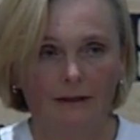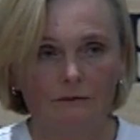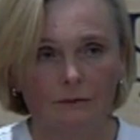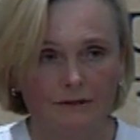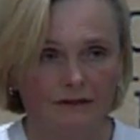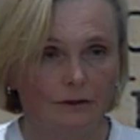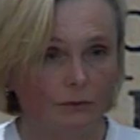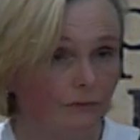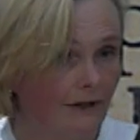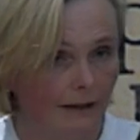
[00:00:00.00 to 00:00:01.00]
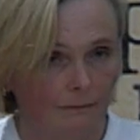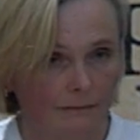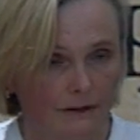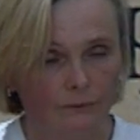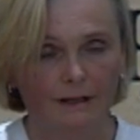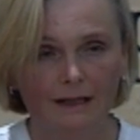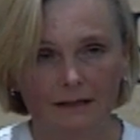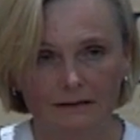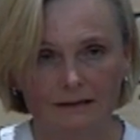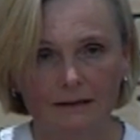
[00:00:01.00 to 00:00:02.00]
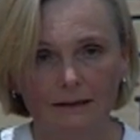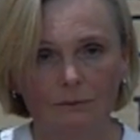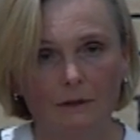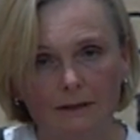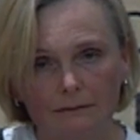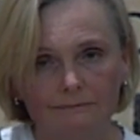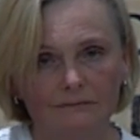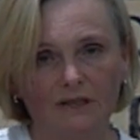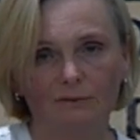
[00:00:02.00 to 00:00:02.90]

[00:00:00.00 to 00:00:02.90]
There is no them. We can't say, well,